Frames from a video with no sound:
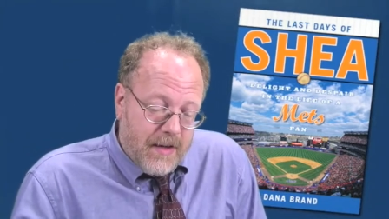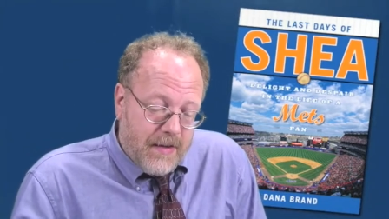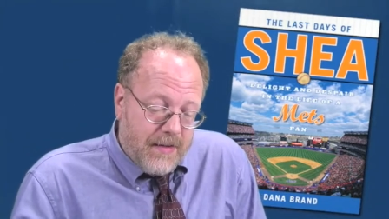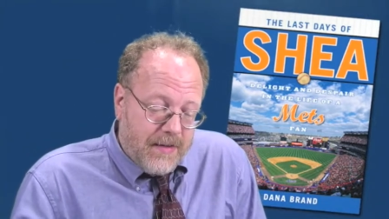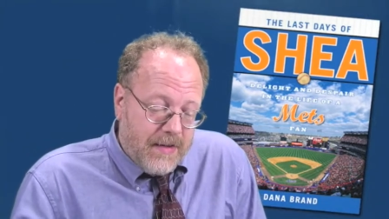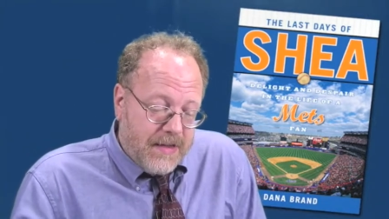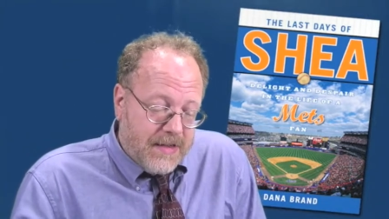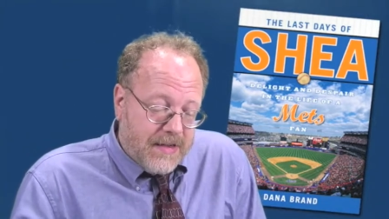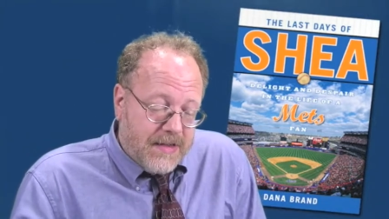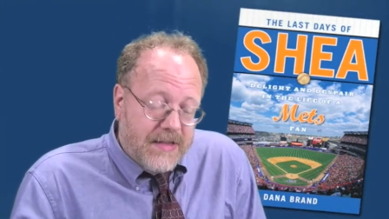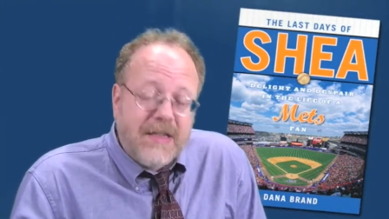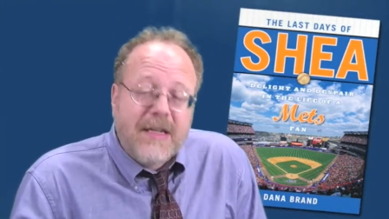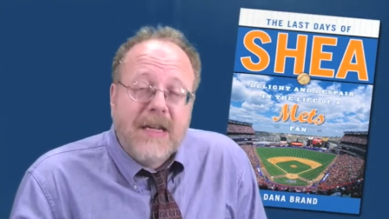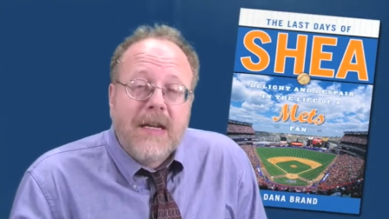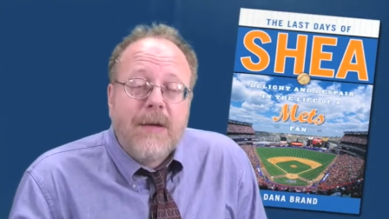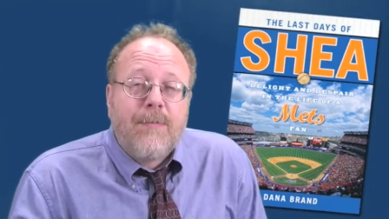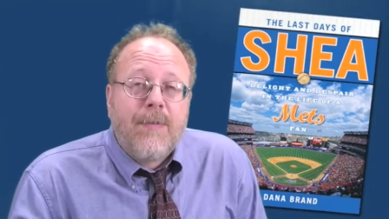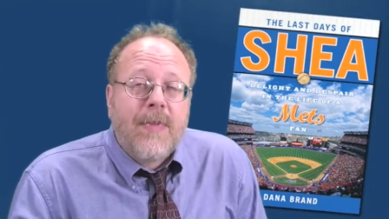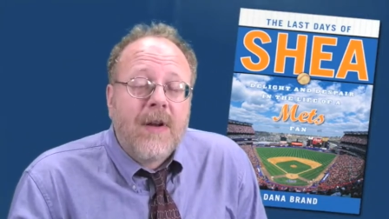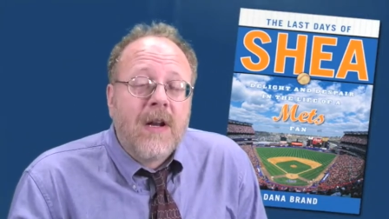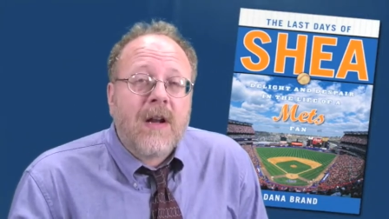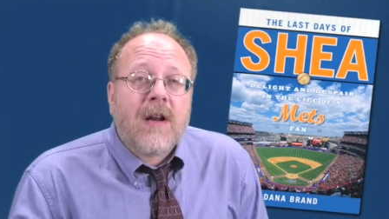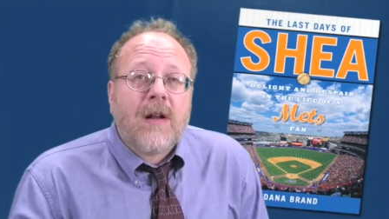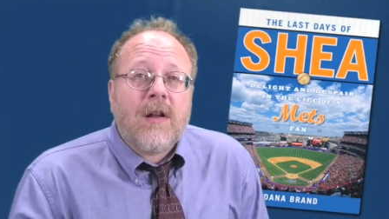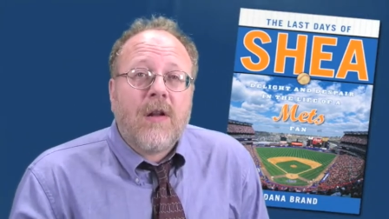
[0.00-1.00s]
these deep
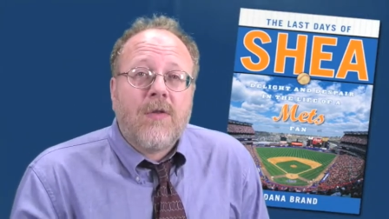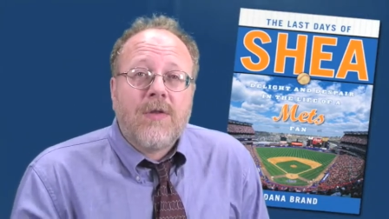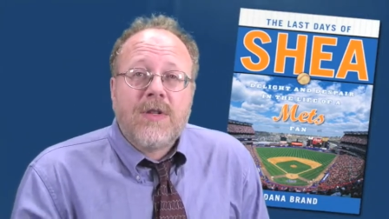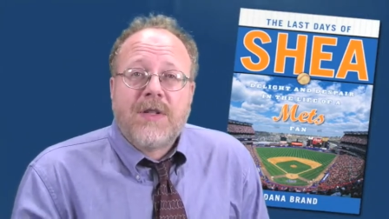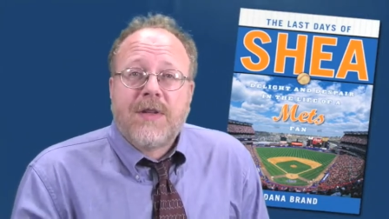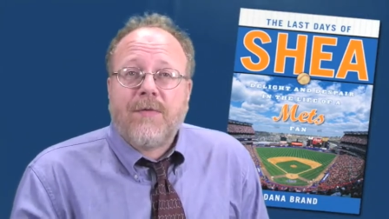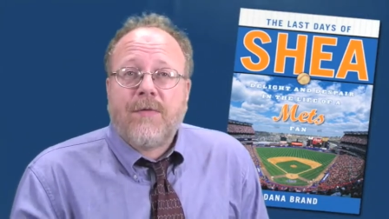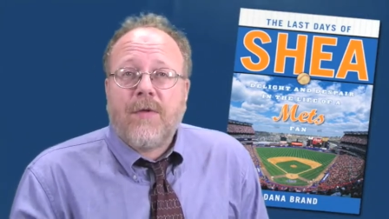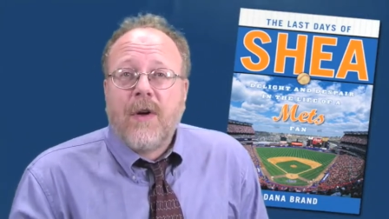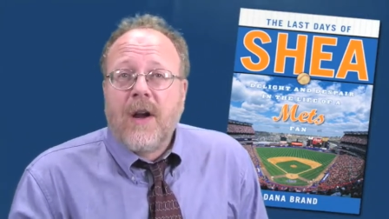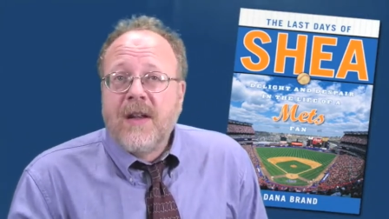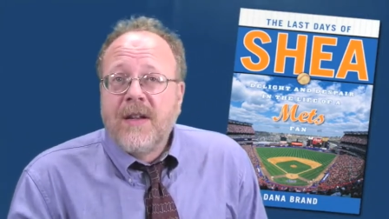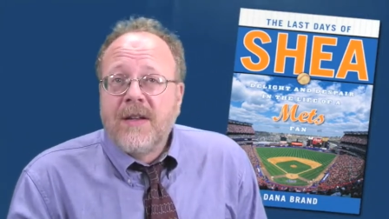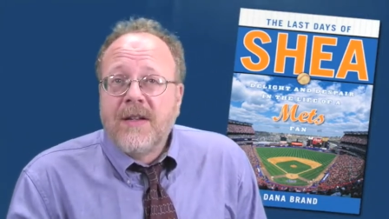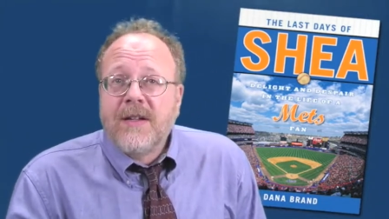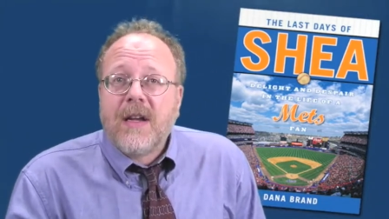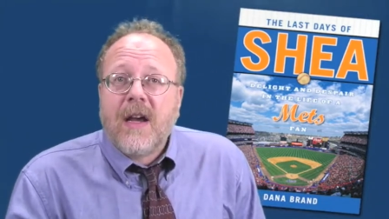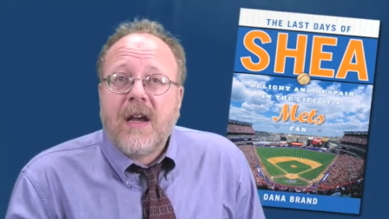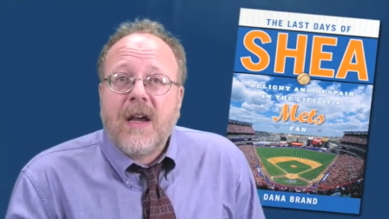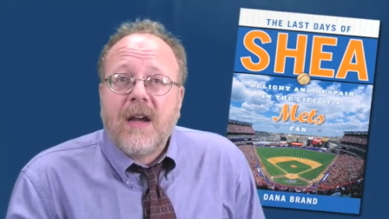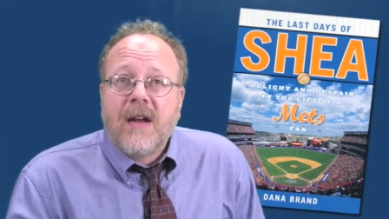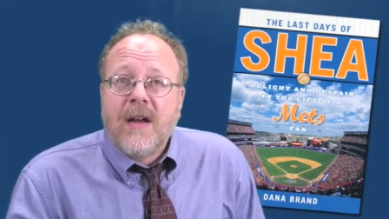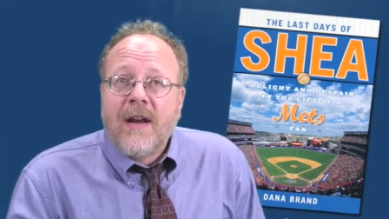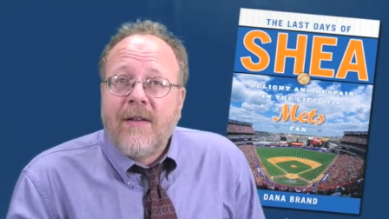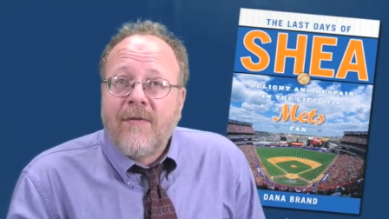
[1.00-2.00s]
and close friends
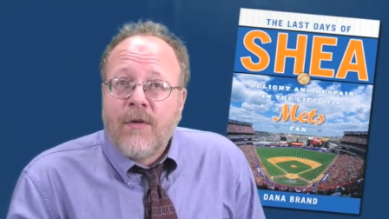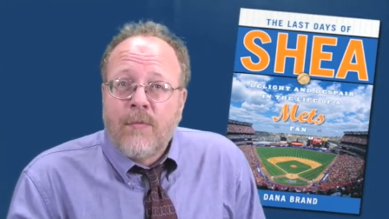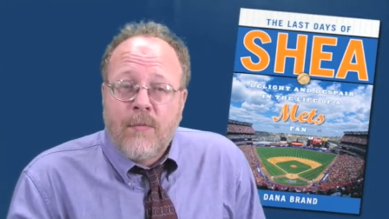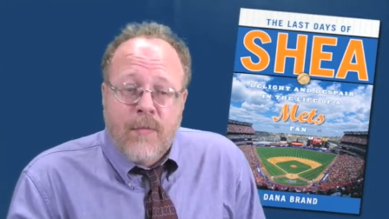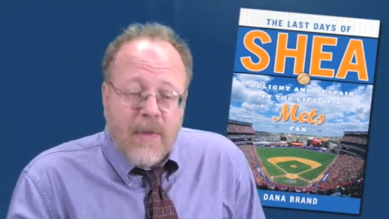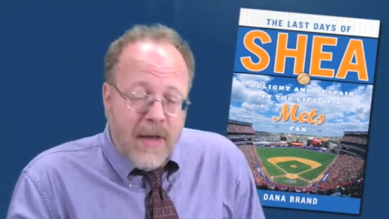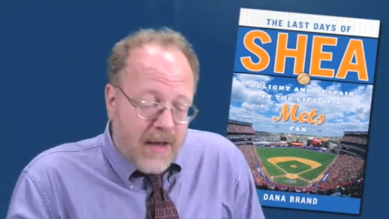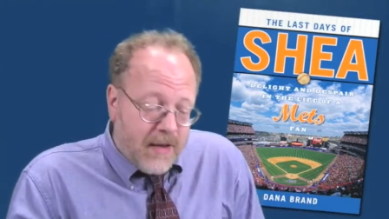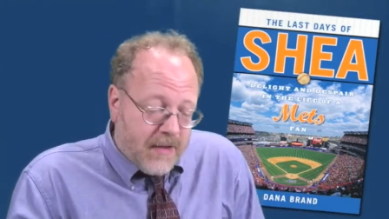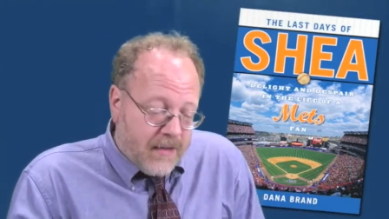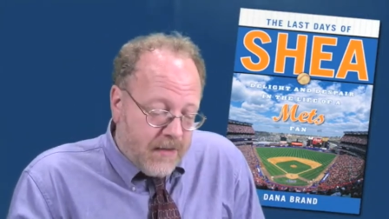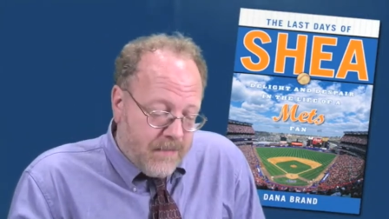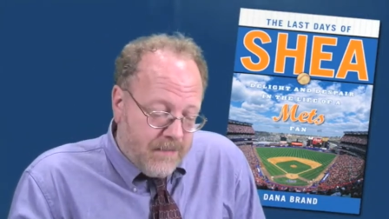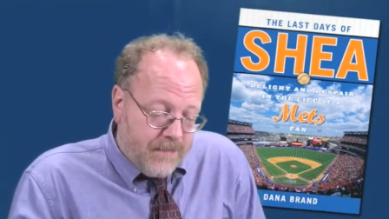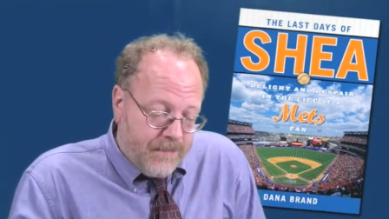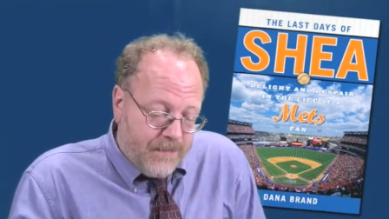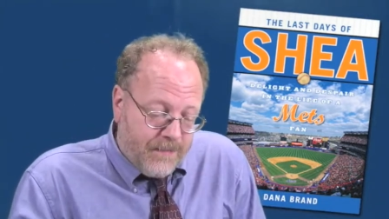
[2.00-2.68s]
I had never met.